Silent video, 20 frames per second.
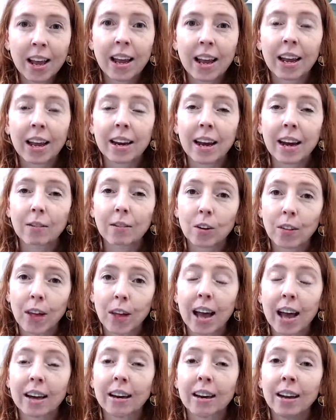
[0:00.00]
And after
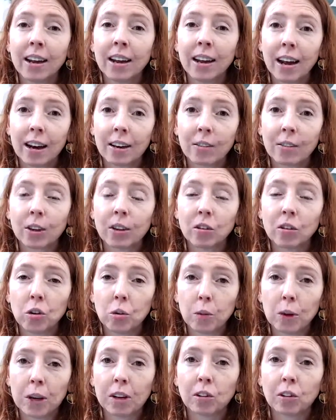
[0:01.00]
that, every 2
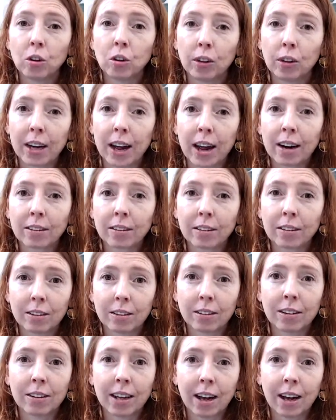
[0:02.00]
weeks, you'll get access
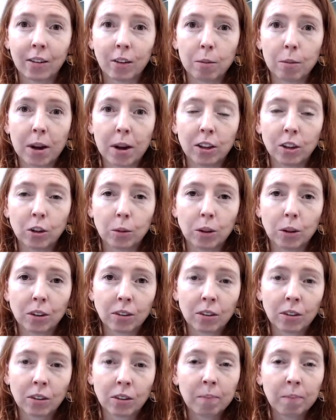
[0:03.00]
to the other modules.